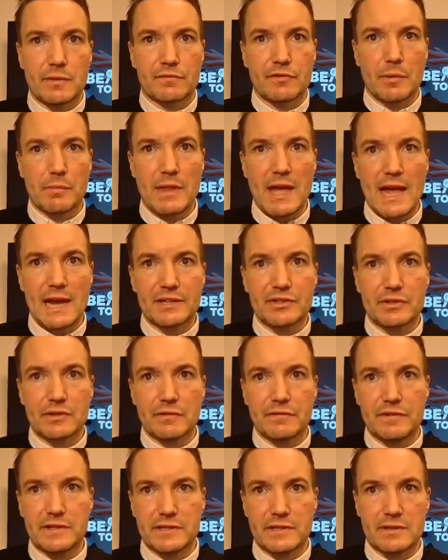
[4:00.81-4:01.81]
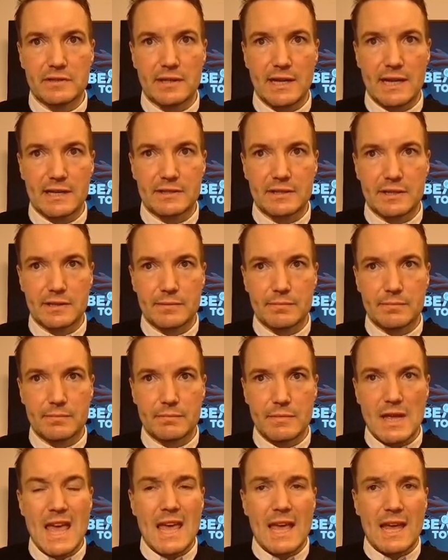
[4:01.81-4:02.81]
from the actual physical asset.
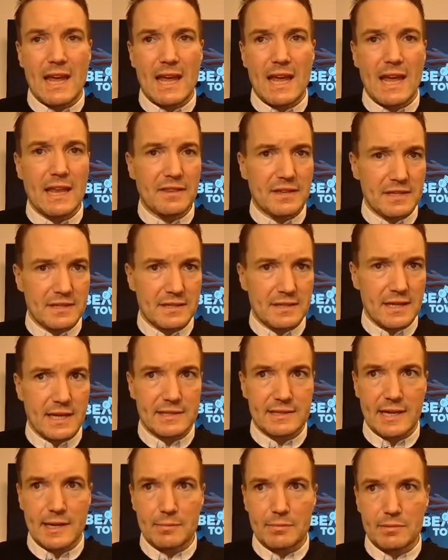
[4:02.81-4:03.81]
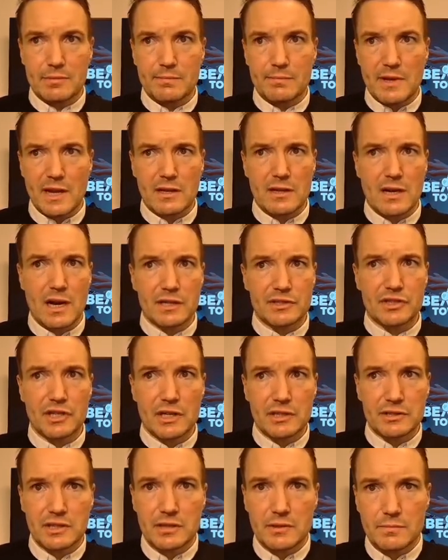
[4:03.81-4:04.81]
In this example, a car
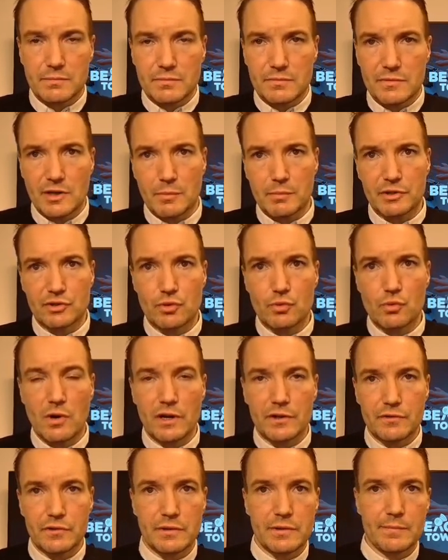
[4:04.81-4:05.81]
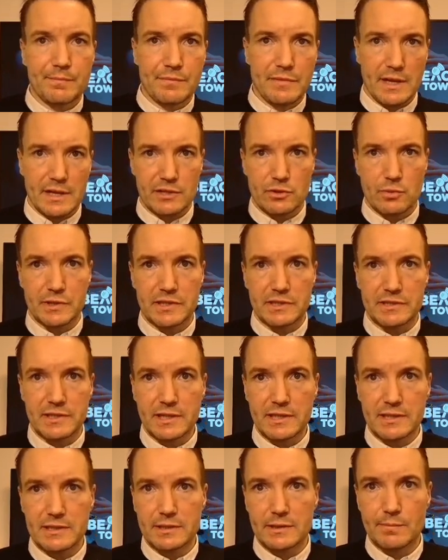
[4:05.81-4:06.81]
charger, number
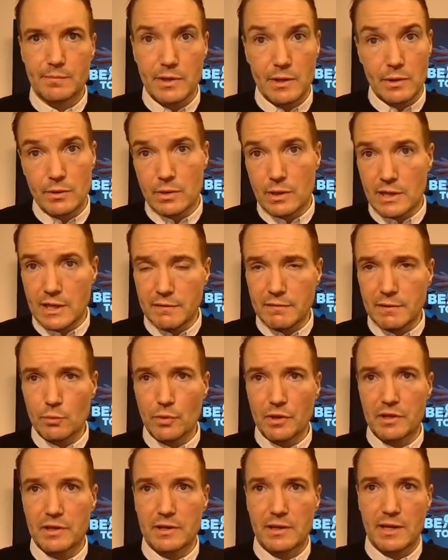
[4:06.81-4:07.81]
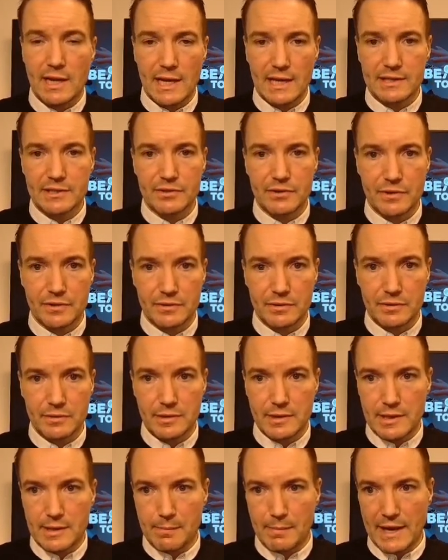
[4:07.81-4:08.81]
226, even with an external
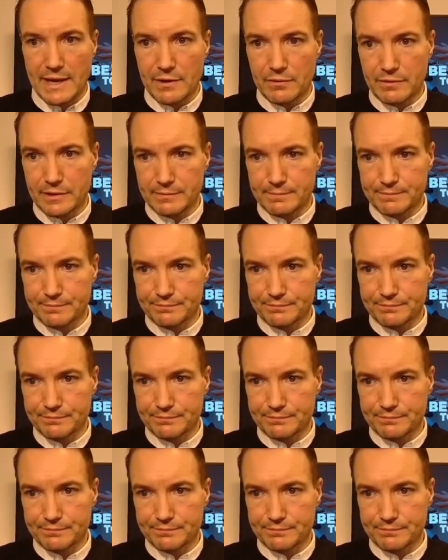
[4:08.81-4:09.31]
battery.